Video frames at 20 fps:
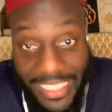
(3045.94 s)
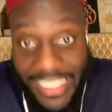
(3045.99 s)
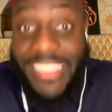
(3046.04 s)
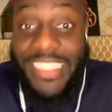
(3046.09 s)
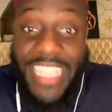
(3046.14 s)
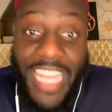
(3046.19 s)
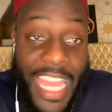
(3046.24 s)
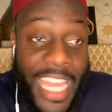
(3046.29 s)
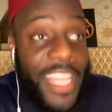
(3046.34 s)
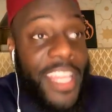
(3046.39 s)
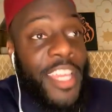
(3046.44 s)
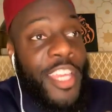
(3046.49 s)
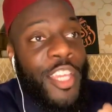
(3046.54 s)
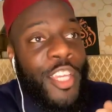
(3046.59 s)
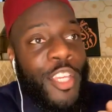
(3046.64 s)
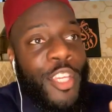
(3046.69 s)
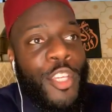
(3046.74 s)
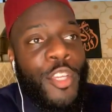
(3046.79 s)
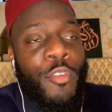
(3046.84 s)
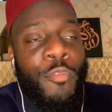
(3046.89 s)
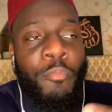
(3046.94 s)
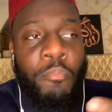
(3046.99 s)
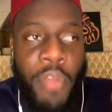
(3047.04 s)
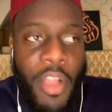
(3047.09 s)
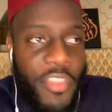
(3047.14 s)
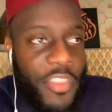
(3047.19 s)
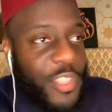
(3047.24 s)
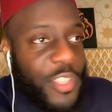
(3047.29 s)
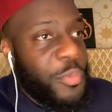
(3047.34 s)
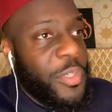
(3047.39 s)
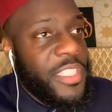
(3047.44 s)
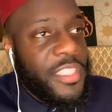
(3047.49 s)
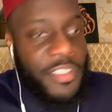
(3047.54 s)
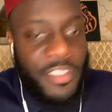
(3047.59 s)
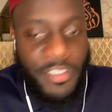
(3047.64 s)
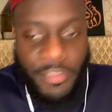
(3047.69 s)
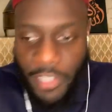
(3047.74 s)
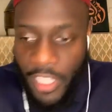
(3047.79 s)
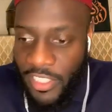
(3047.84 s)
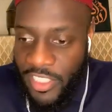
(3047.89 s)
It's like brothers with
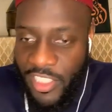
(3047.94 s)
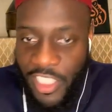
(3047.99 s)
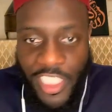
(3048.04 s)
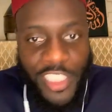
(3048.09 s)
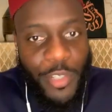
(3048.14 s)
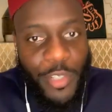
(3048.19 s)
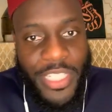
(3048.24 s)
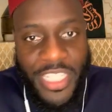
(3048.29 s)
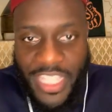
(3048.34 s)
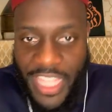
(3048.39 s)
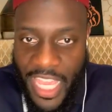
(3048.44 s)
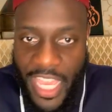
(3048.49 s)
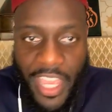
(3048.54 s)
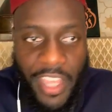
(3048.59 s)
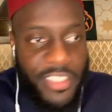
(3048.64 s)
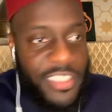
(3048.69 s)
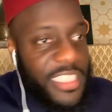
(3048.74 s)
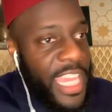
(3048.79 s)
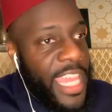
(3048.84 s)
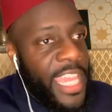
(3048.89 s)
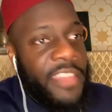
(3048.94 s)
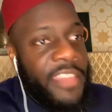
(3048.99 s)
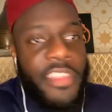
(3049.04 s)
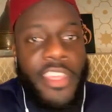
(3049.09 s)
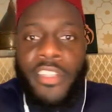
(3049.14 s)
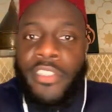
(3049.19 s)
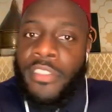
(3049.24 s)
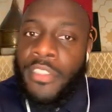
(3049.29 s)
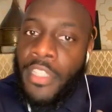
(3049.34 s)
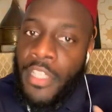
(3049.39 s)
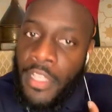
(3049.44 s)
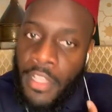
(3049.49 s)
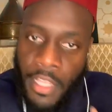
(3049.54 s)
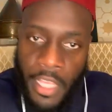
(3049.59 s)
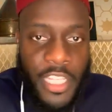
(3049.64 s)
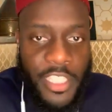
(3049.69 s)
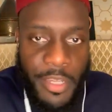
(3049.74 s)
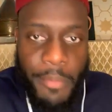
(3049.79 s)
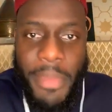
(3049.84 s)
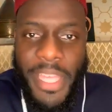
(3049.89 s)
a sister is there saying there's
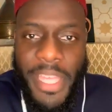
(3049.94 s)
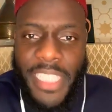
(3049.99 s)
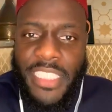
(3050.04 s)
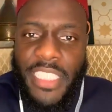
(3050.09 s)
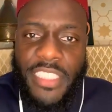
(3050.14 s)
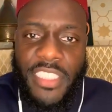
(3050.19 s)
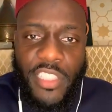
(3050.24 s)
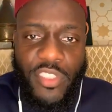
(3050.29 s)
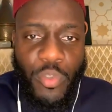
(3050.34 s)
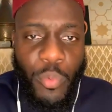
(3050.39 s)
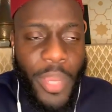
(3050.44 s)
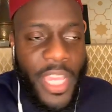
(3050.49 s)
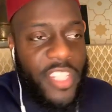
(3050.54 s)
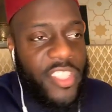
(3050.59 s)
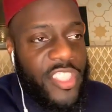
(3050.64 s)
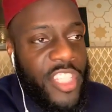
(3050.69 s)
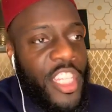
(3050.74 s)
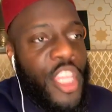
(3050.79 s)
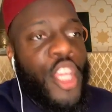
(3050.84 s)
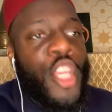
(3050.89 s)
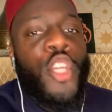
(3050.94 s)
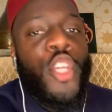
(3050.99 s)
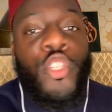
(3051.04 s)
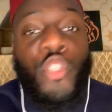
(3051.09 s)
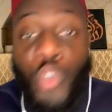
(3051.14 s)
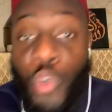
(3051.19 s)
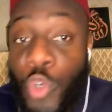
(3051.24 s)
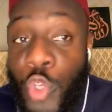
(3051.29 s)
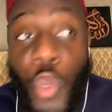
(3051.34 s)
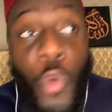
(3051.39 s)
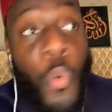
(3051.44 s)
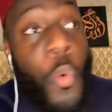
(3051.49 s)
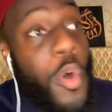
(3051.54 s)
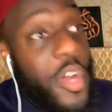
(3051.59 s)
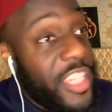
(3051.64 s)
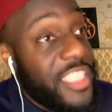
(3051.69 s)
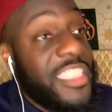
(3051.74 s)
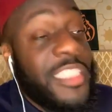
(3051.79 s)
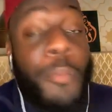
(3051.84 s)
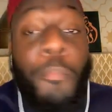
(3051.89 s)
a domestic situation. Do you
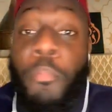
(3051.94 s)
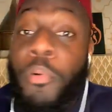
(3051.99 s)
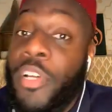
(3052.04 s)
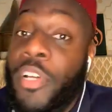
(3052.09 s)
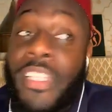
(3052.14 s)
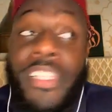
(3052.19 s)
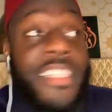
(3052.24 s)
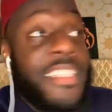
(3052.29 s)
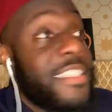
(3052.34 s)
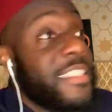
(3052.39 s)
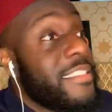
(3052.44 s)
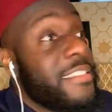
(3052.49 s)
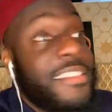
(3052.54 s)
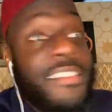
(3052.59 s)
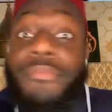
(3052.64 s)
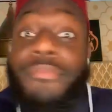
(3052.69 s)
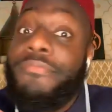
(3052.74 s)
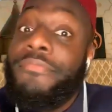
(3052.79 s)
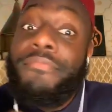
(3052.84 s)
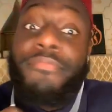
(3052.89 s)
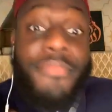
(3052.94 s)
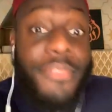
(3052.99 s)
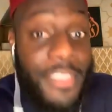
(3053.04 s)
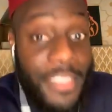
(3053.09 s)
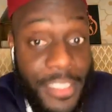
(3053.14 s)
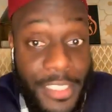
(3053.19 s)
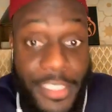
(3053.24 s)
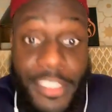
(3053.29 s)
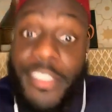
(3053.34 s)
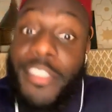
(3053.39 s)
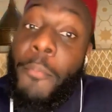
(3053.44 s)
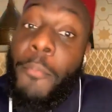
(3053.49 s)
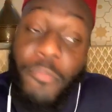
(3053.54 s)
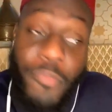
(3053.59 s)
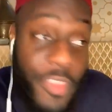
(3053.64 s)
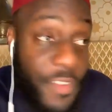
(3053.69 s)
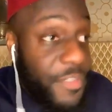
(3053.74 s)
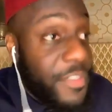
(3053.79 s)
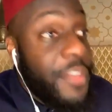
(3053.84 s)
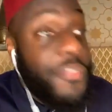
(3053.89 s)
want us to put the
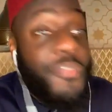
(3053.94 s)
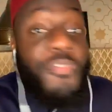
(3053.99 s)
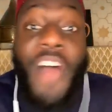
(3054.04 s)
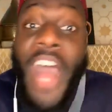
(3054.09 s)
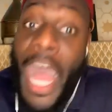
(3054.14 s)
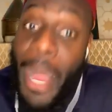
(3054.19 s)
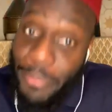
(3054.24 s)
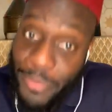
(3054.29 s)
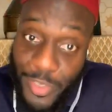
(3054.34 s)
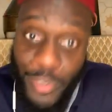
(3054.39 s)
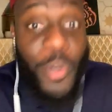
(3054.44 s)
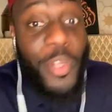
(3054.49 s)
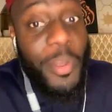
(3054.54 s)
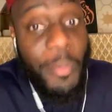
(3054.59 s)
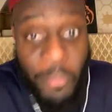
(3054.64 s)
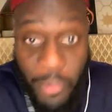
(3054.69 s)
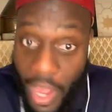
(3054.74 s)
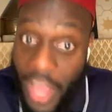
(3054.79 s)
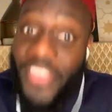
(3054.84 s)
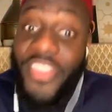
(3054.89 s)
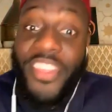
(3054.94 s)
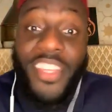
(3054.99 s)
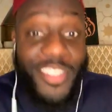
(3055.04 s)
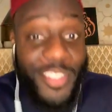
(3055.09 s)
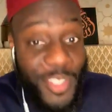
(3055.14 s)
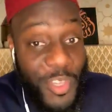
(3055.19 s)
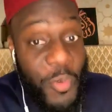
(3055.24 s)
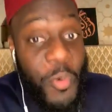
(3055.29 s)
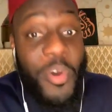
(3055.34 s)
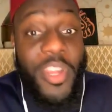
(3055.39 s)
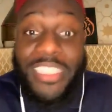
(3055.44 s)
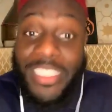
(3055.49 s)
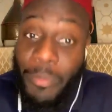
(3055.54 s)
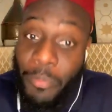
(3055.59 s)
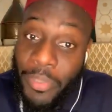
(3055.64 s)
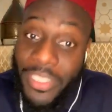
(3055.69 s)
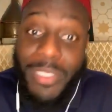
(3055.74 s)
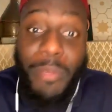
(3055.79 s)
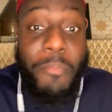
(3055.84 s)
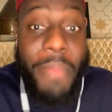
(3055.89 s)
fops on the brother? Do you want us to
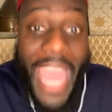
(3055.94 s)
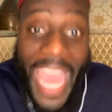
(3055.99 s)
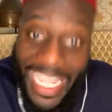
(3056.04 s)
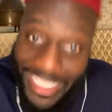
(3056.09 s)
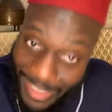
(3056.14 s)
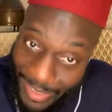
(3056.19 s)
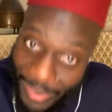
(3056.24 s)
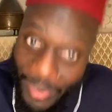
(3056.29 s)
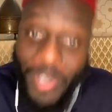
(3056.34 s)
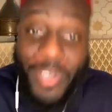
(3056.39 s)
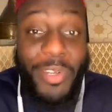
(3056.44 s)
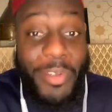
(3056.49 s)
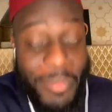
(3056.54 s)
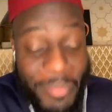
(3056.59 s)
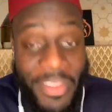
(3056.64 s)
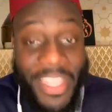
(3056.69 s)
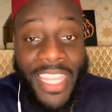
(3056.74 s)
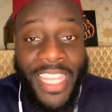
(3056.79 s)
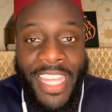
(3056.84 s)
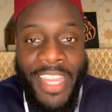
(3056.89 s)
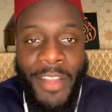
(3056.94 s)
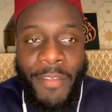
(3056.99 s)
put the bats on him?